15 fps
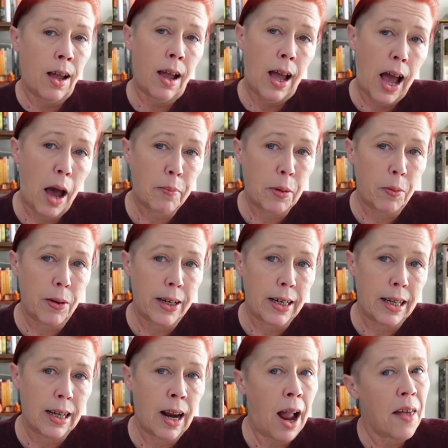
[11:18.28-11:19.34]
Happy
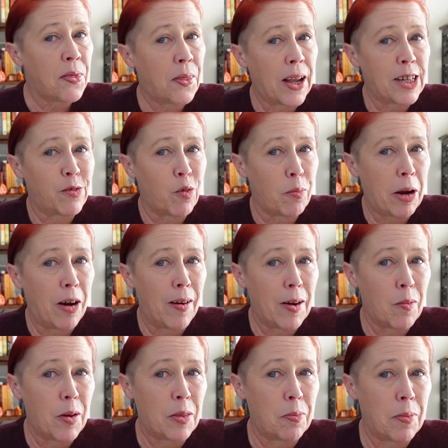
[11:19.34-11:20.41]
reading. Thanks for bearing
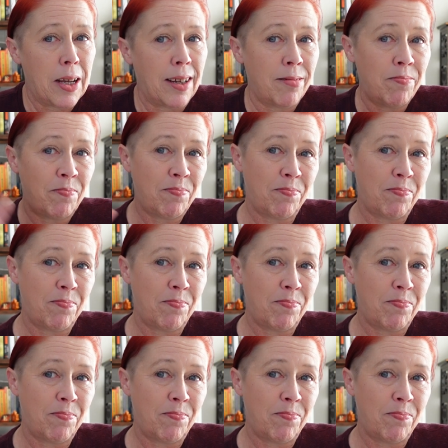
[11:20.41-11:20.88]
with me.